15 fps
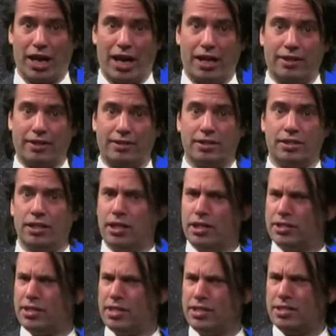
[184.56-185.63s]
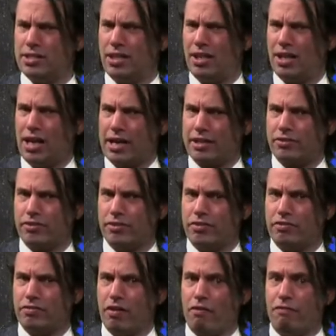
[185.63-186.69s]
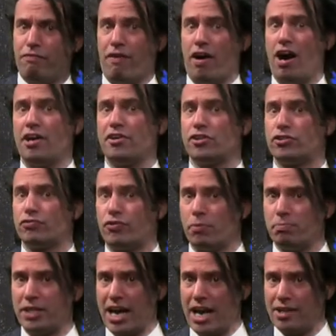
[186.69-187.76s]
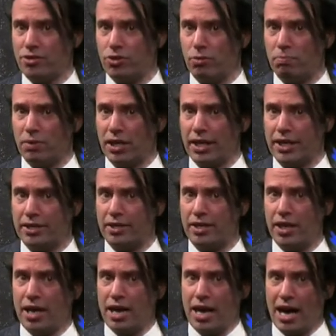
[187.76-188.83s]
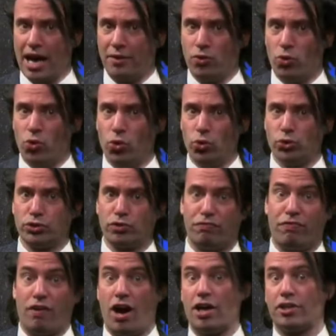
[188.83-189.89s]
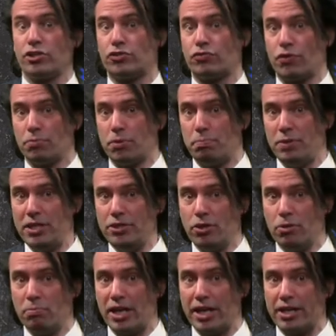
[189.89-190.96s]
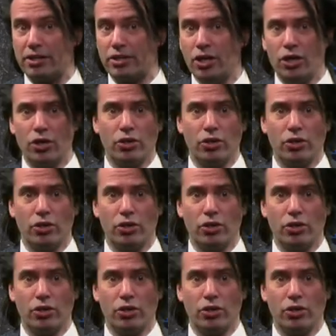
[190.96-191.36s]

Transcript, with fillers: length, since electrons farthest from the n-dope layer and holes farthest from the p-dope layer